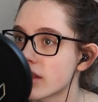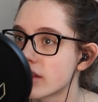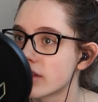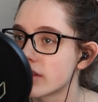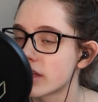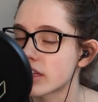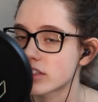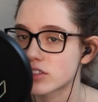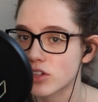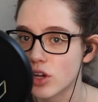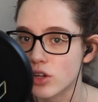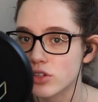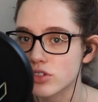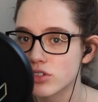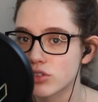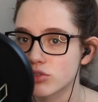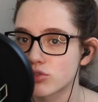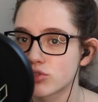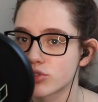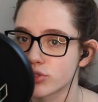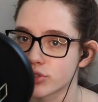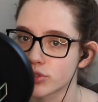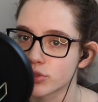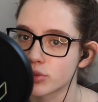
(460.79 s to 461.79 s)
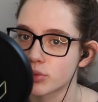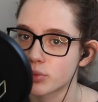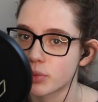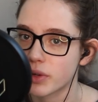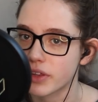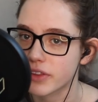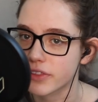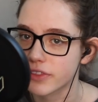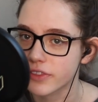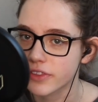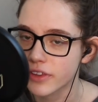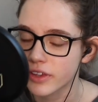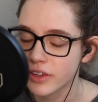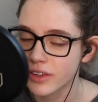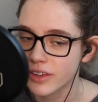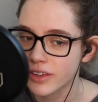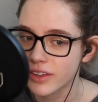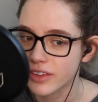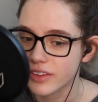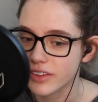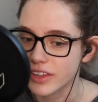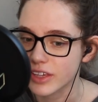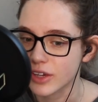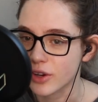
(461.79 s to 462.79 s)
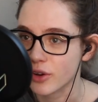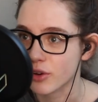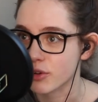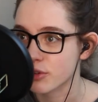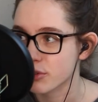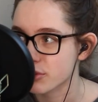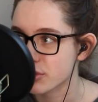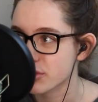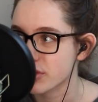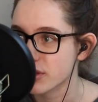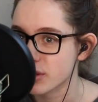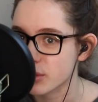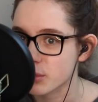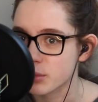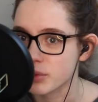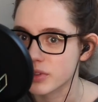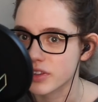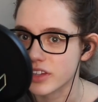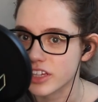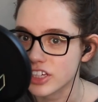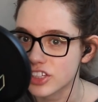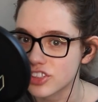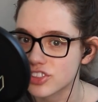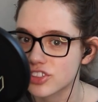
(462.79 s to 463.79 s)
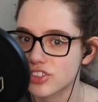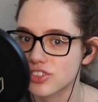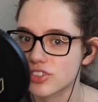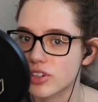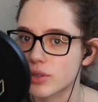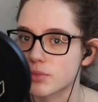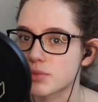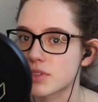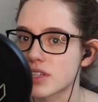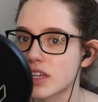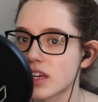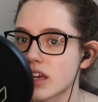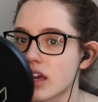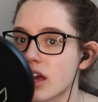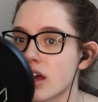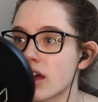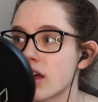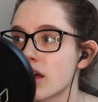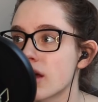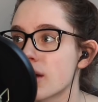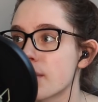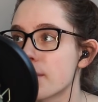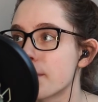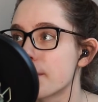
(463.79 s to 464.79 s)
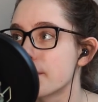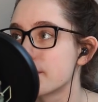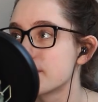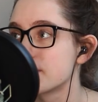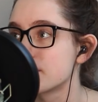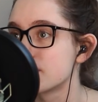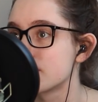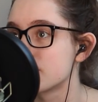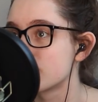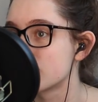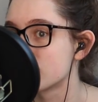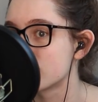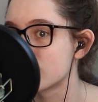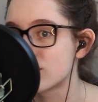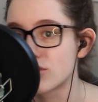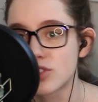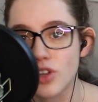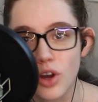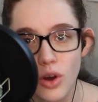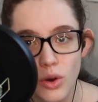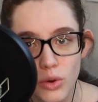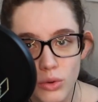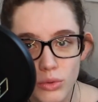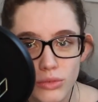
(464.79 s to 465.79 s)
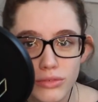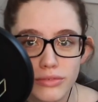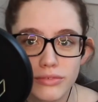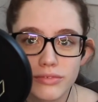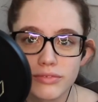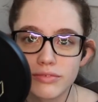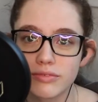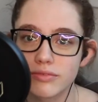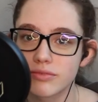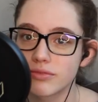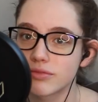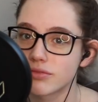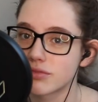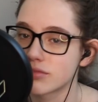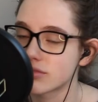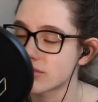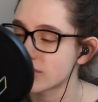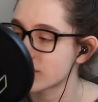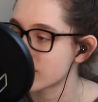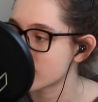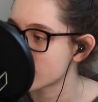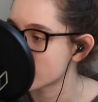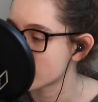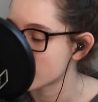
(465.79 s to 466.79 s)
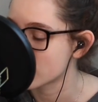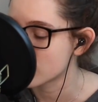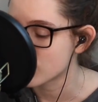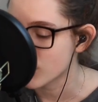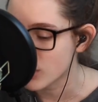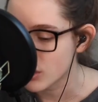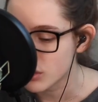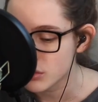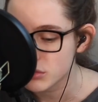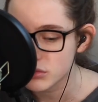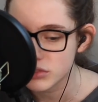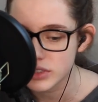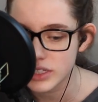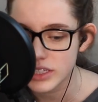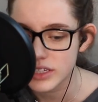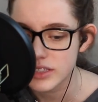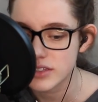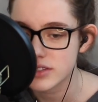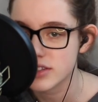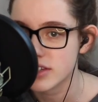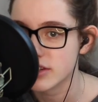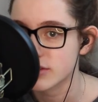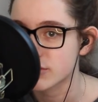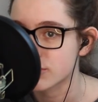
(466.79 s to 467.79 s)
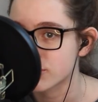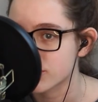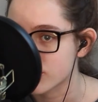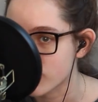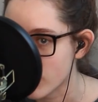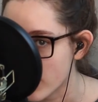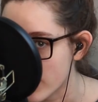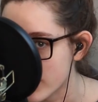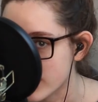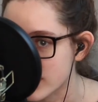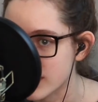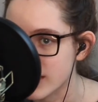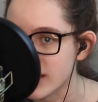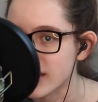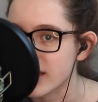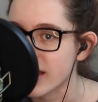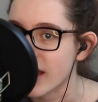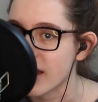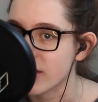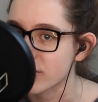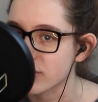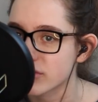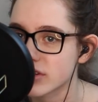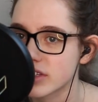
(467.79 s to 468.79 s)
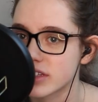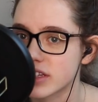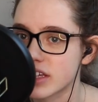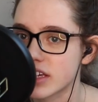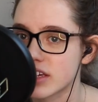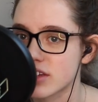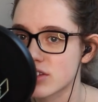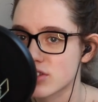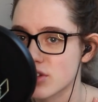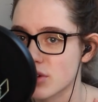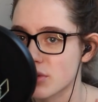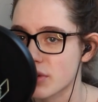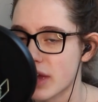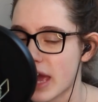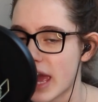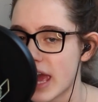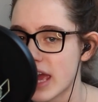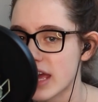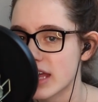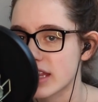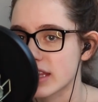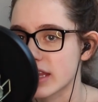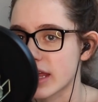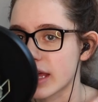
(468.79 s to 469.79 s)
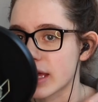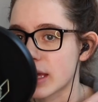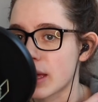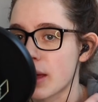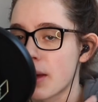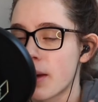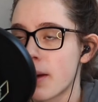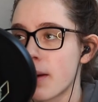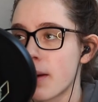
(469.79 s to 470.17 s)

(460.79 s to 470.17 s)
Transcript: that's also true with like earthly relationships. Like, you don't need to front like everything is okay. Like,